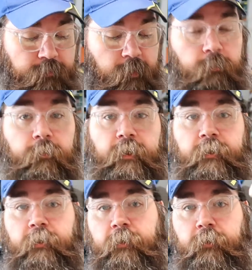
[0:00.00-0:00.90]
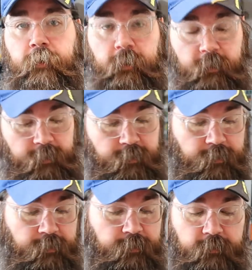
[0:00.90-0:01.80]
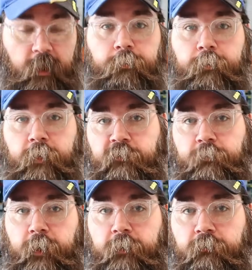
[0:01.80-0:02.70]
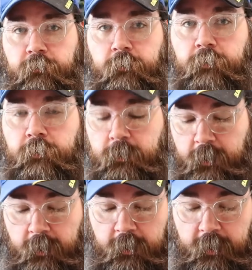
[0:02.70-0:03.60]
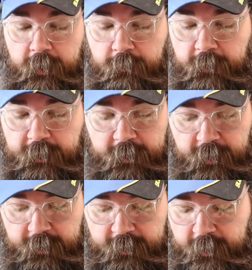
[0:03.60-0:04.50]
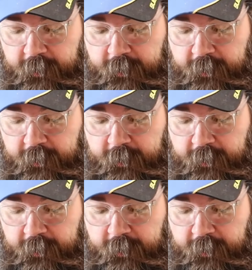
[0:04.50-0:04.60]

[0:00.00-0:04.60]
rub this into it, and then you just strop your knife back and forth. And it maintains that